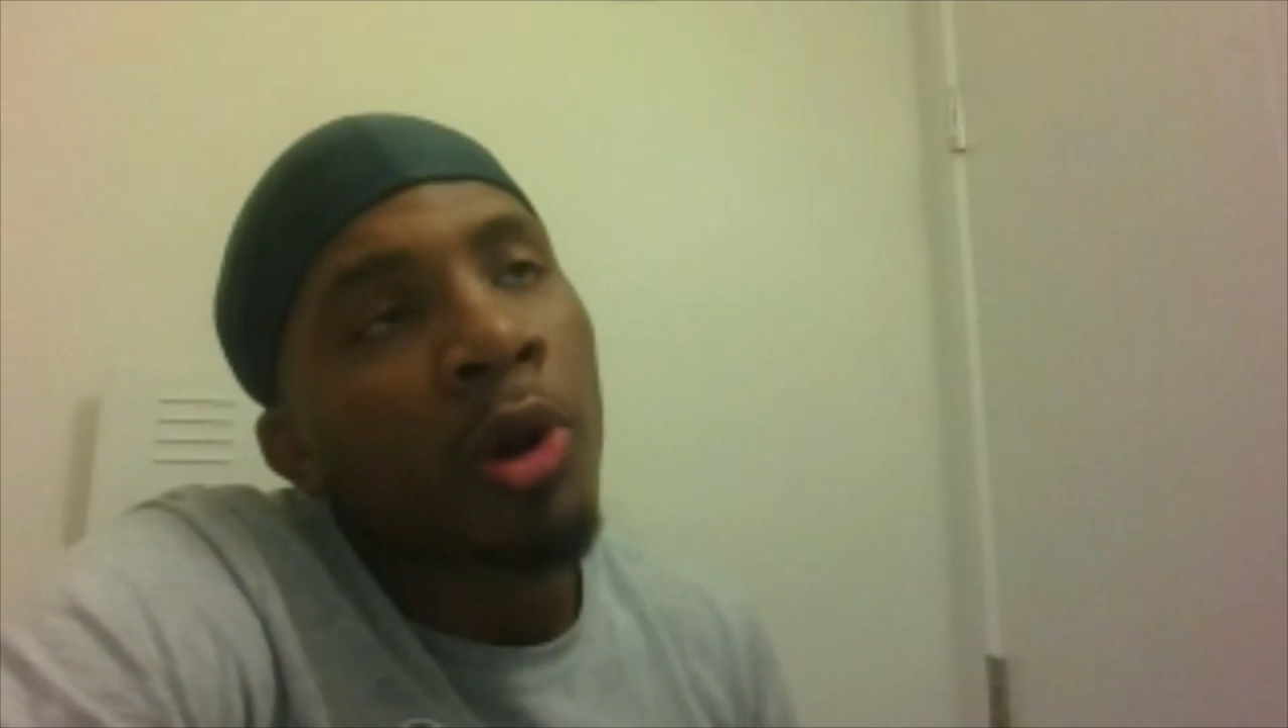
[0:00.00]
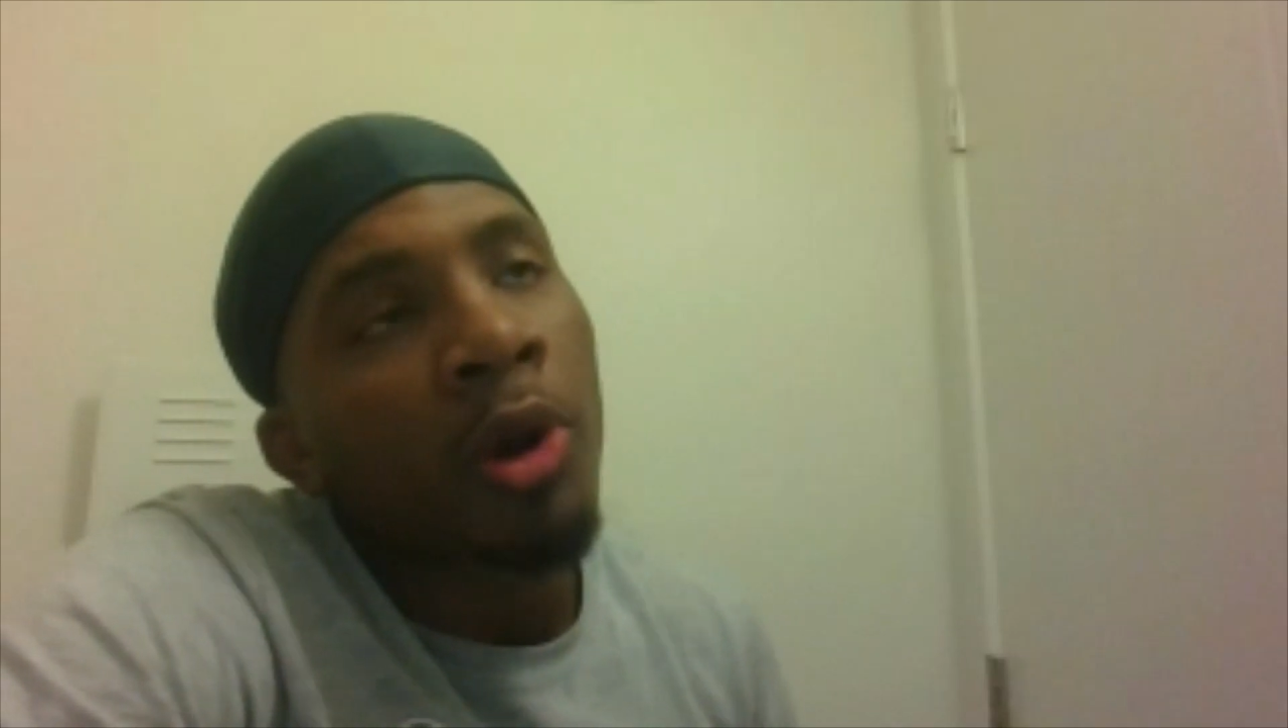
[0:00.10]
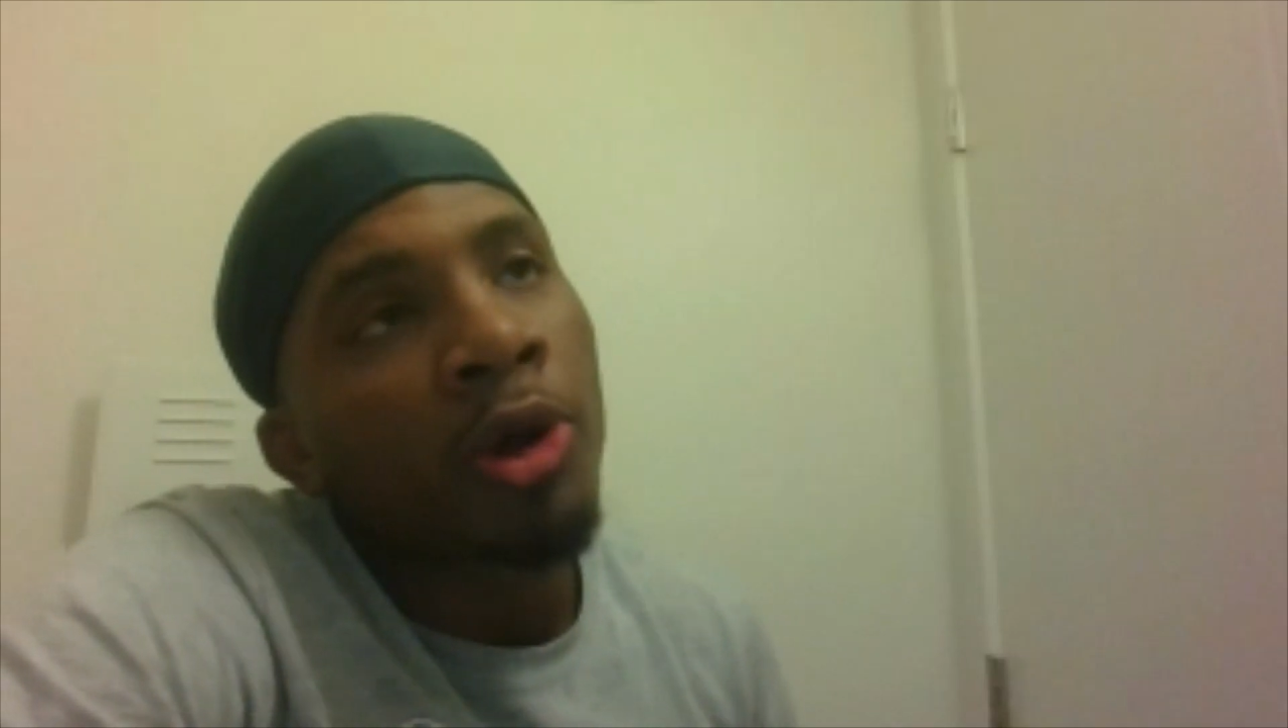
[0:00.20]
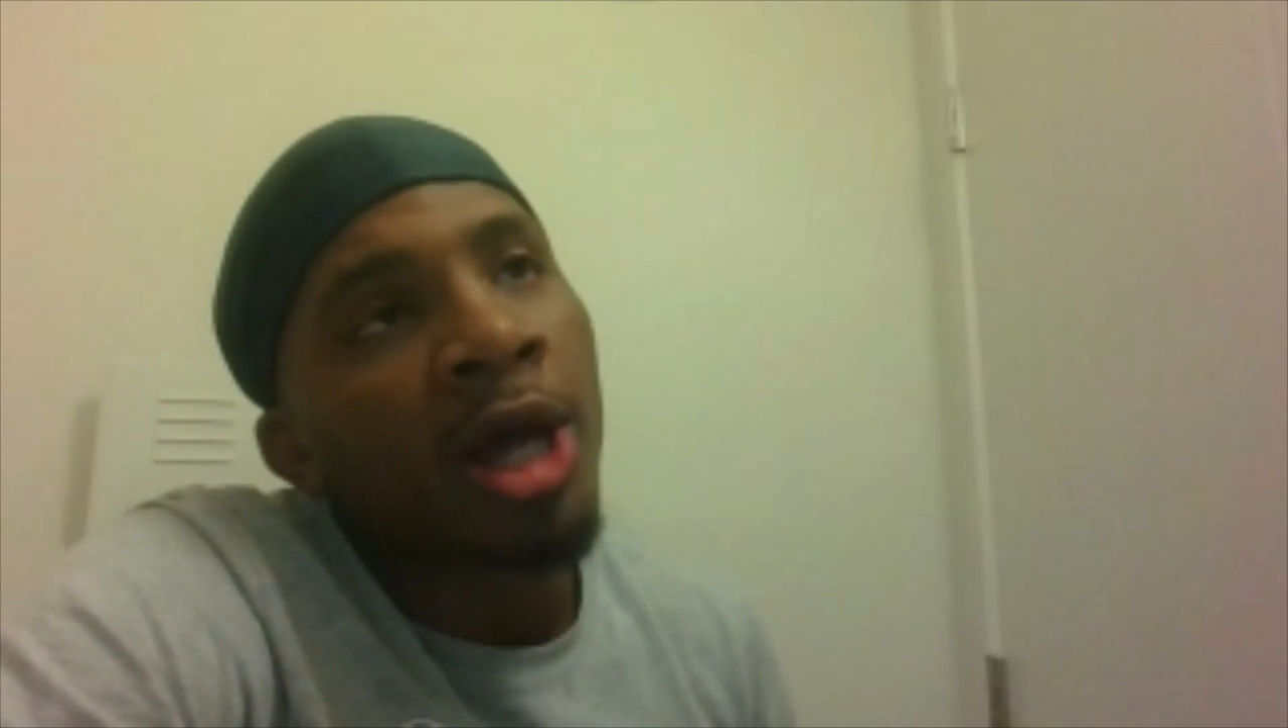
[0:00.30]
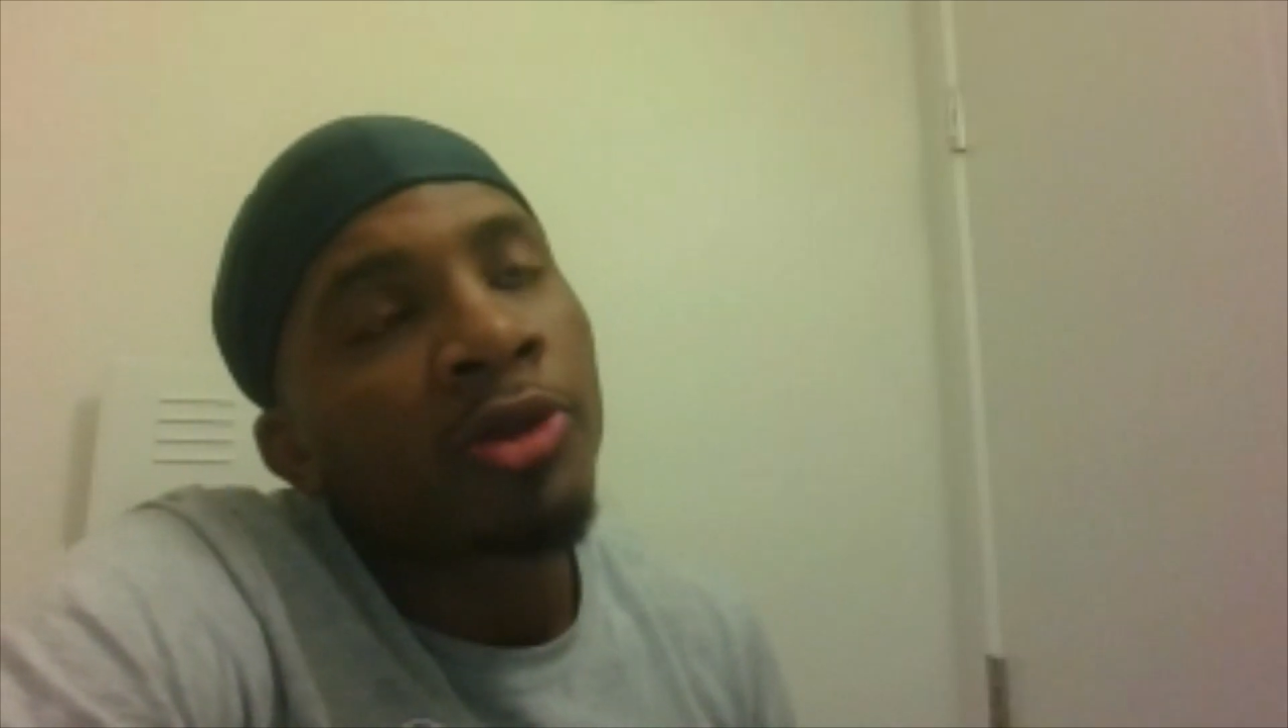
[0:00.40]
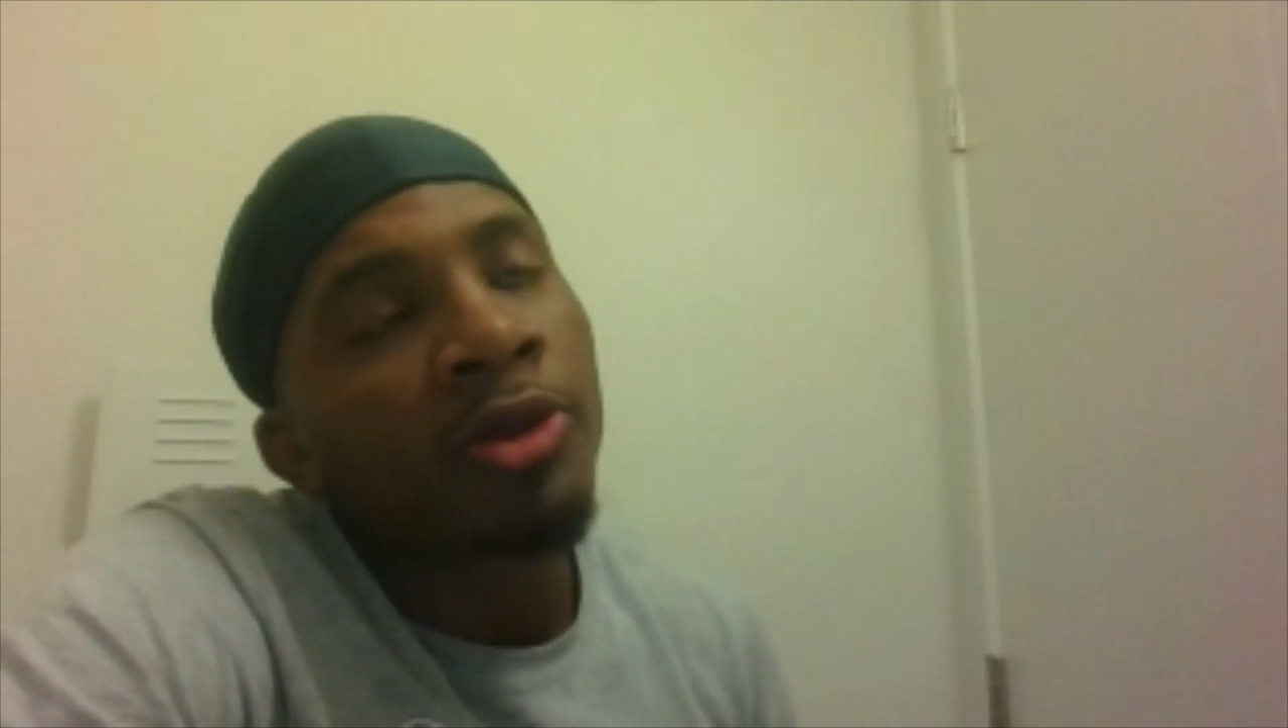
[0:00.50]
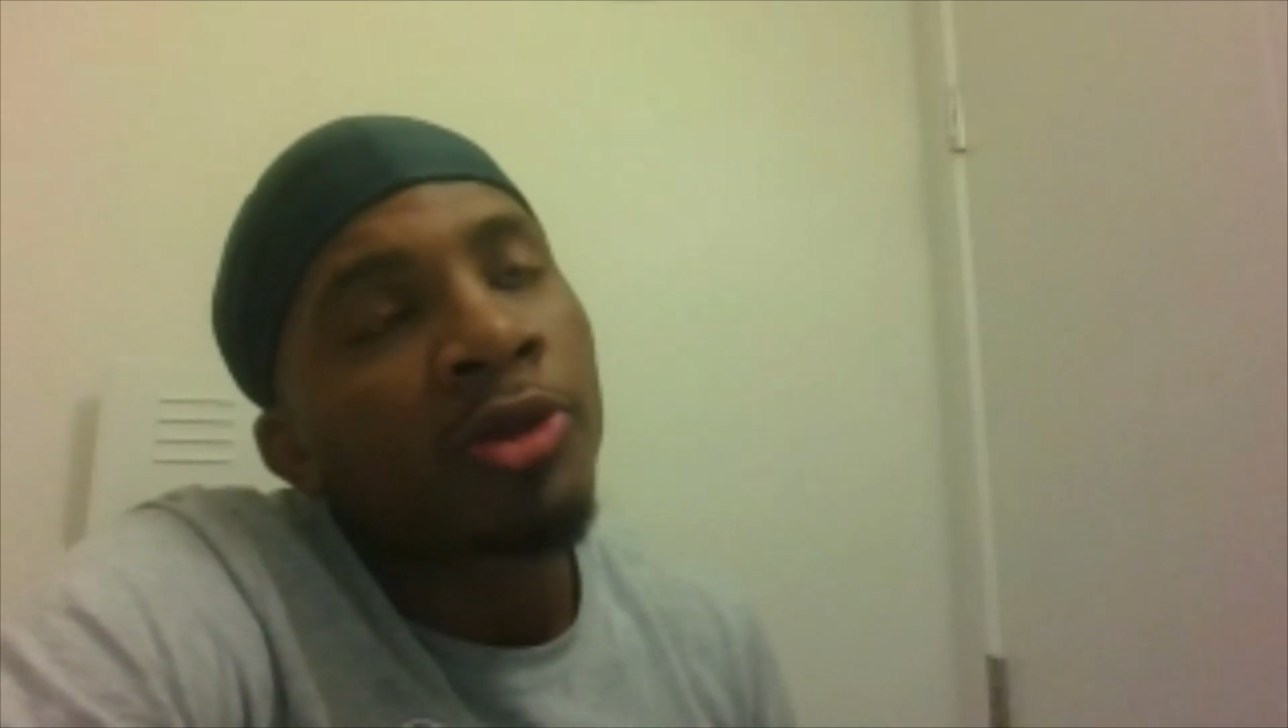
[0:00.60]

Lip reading: You got three